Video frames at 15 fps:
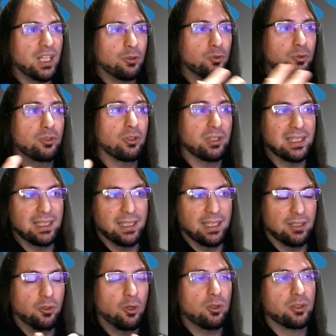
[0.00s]
to the ticket
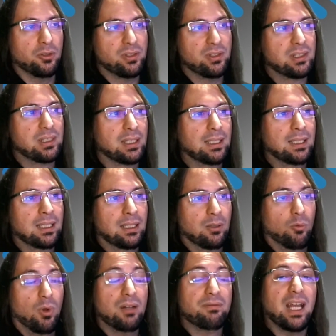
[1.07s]
holders,
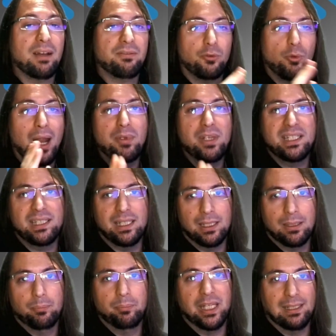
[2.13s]
while they have rarity
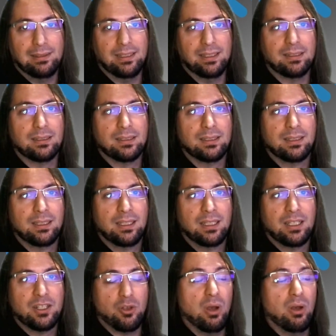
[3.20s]
built in.
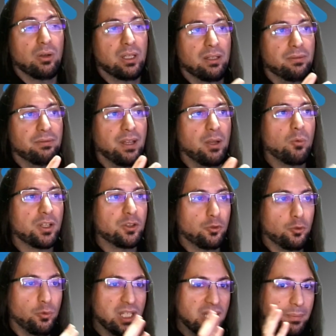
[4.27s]
So if they want
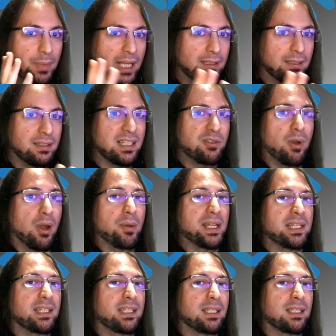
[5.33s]
to respect this
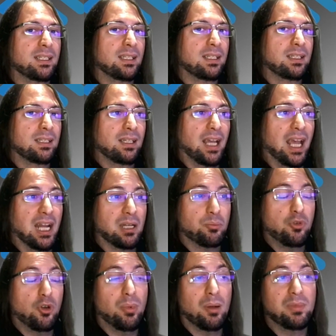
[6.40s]
rarity, and
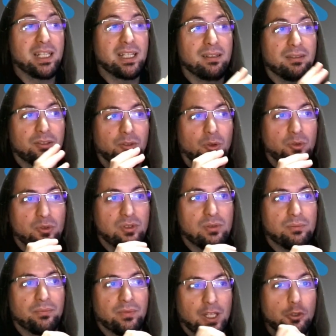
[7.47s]
probably those
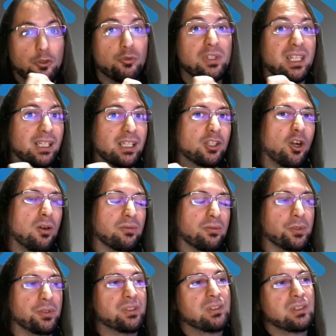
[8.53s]
unique
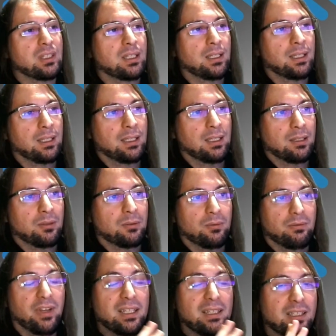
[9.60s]
covers,
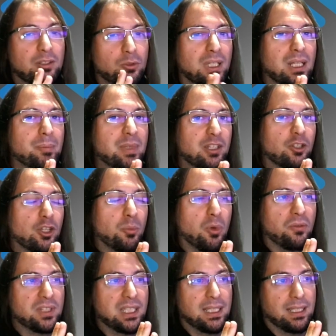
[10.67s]
they need to limit the number
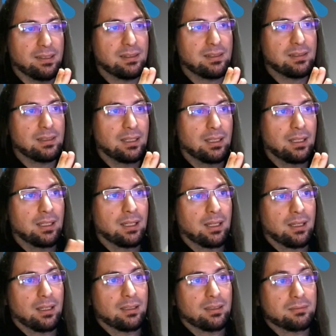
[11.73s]
of tickets.
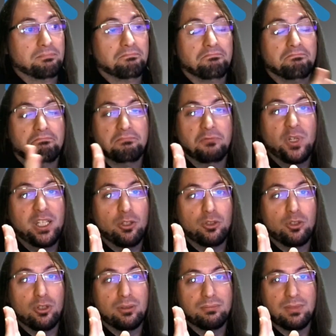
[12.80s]
We don't
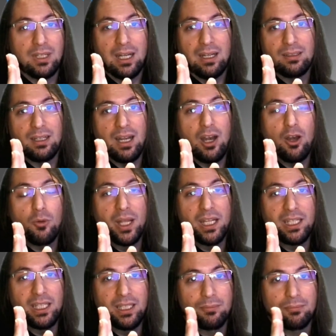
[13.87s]
know how
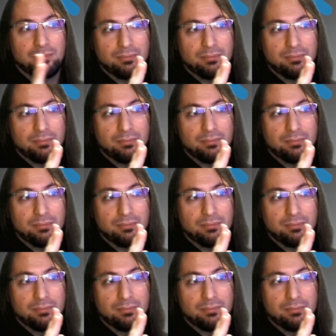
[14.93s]
many